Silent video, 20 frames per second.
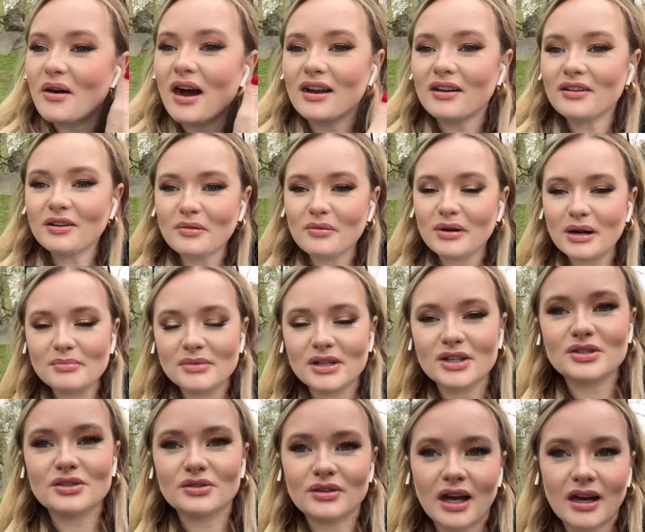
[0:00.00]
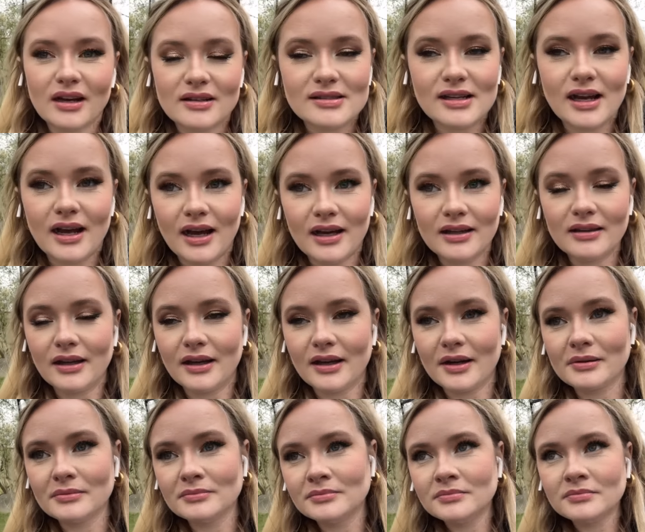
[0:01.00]
I don't know what I'm gonna do next. I had like
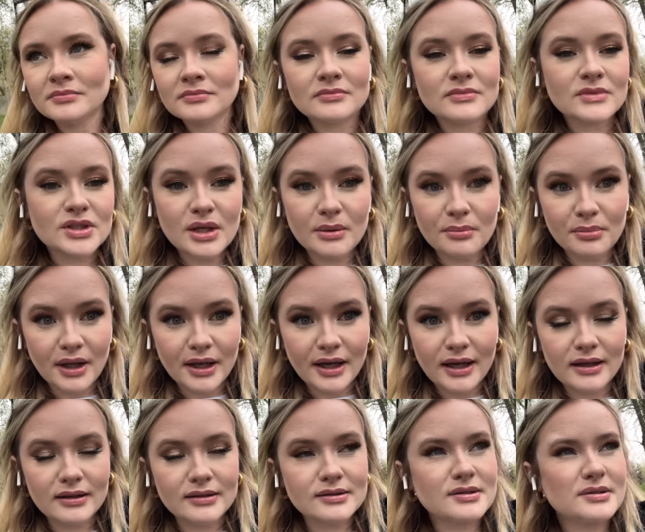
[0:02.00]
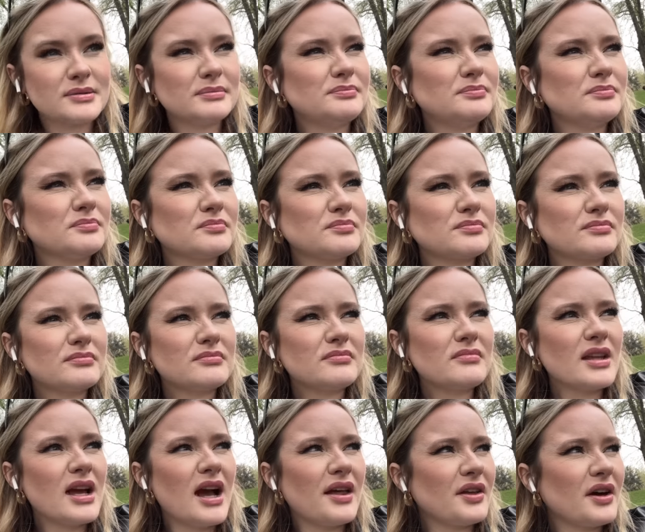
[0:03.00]
some plans.
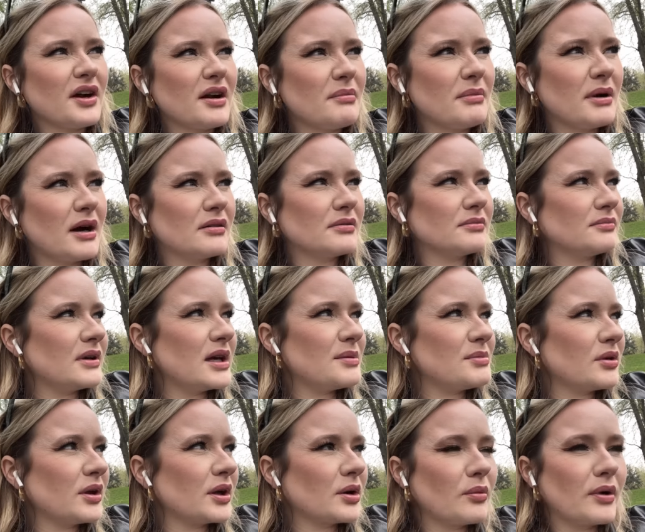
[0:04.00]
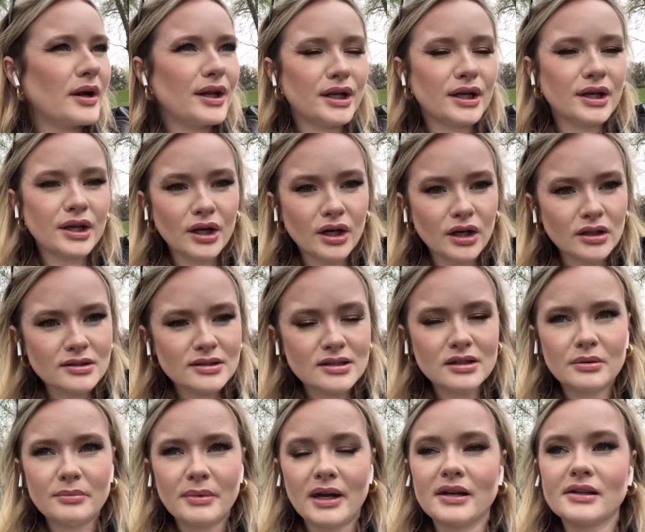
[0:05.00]
I thought about maybe like waiting here
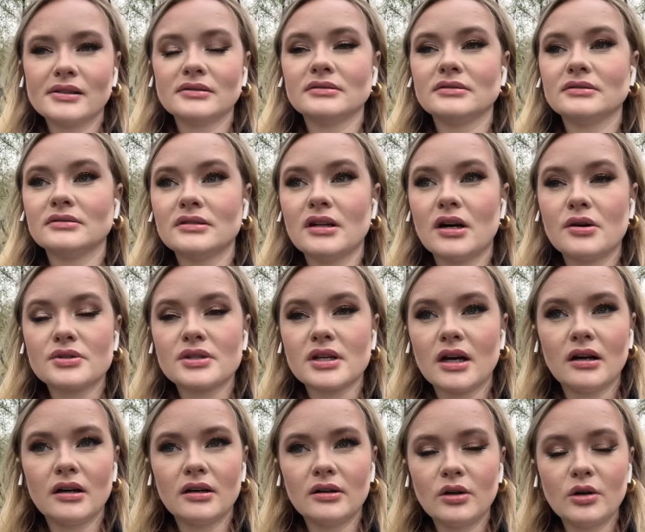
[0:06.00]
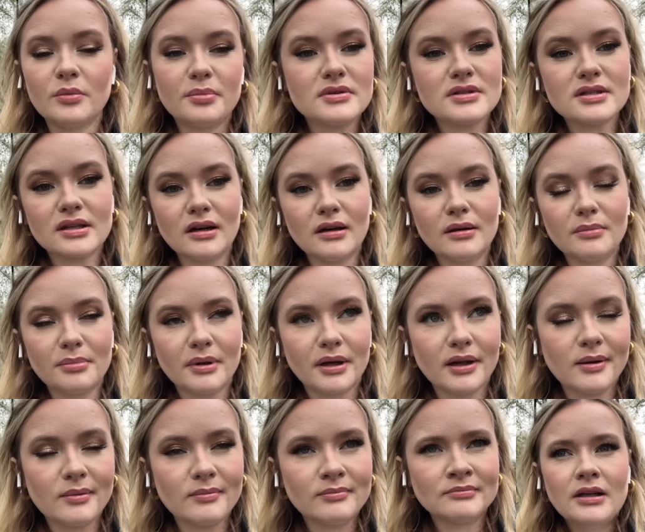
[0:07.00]
until my hotel opens up,
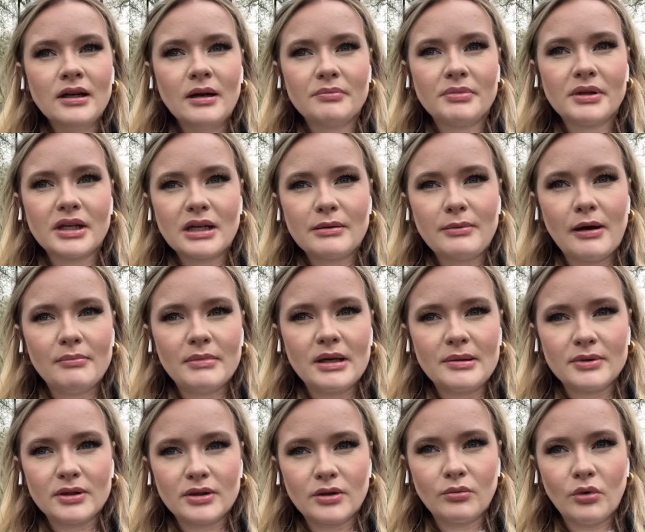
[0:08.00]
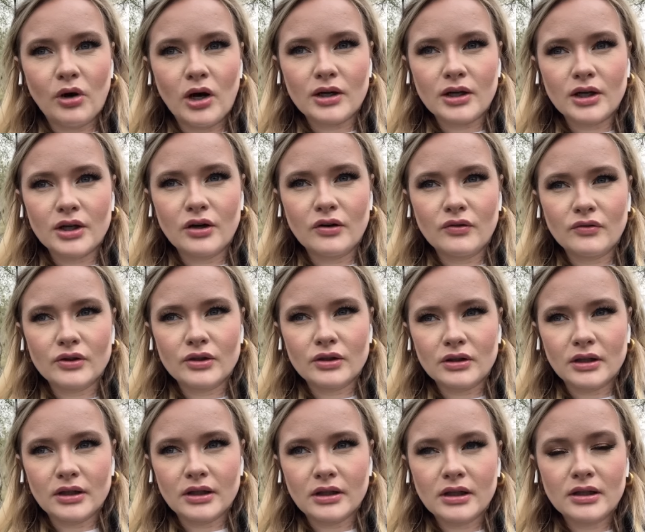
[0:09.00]
but I'm thinking about maybe walking over to
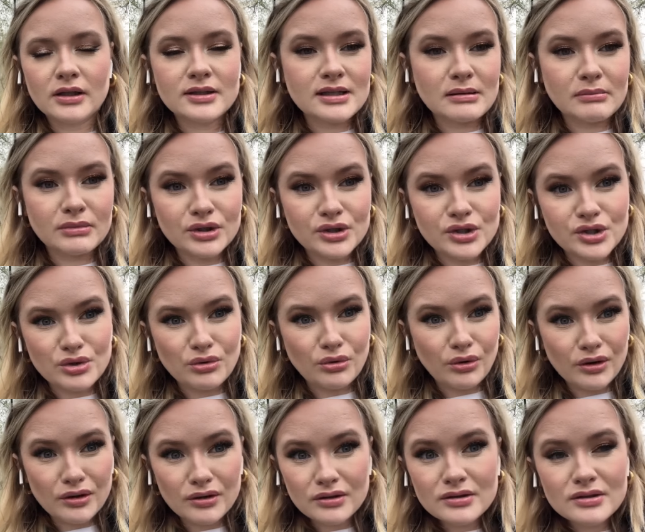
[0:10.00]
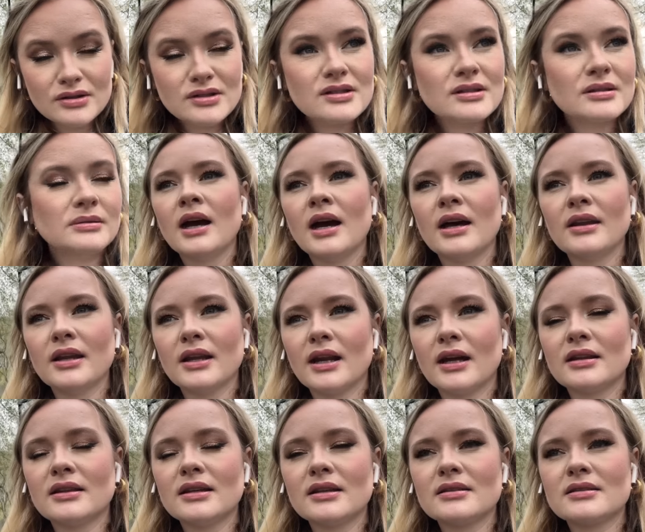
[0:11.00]
like some of the stores. And then
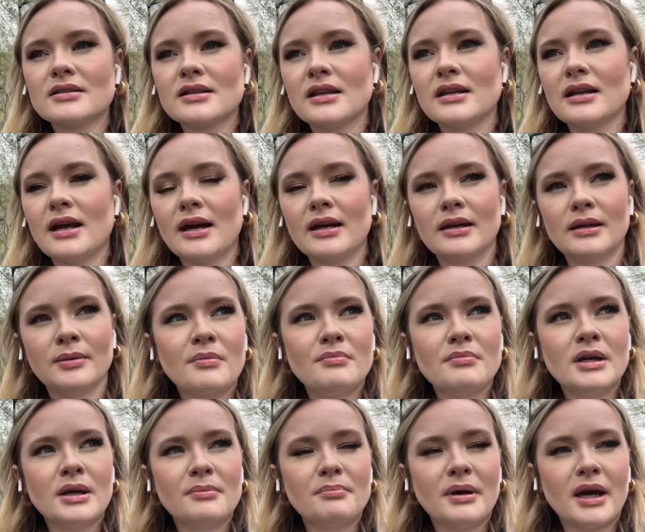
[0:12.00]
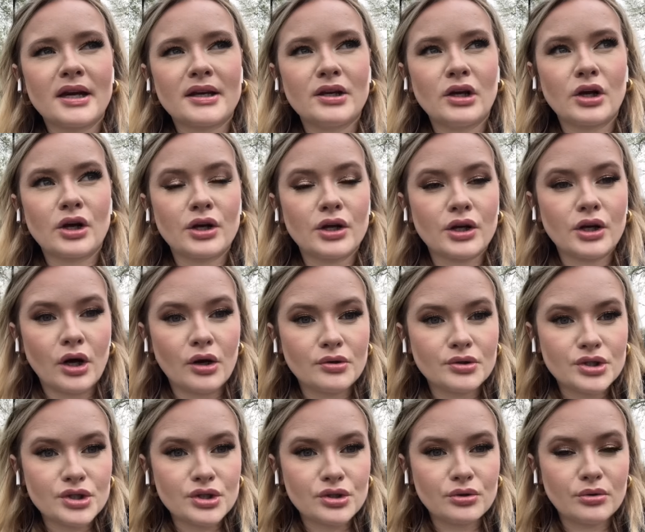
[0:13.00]
I think tonight me and Becky are gonna go
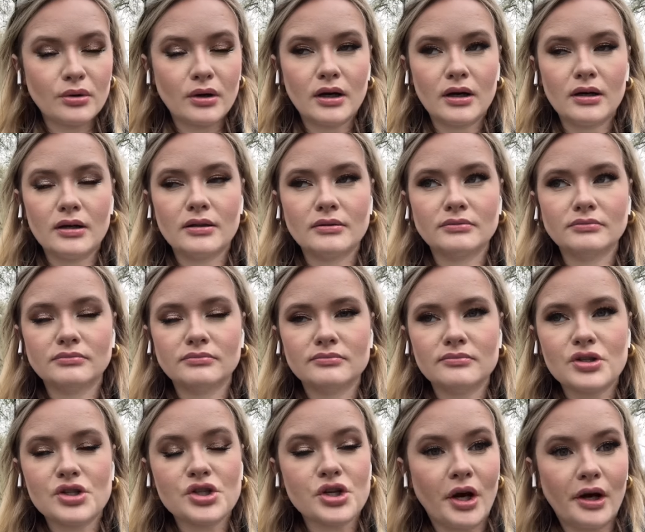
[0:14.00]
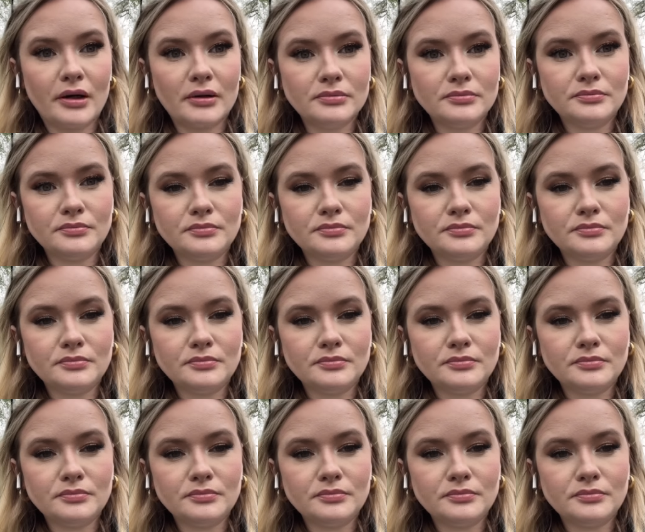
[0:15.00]
to a show.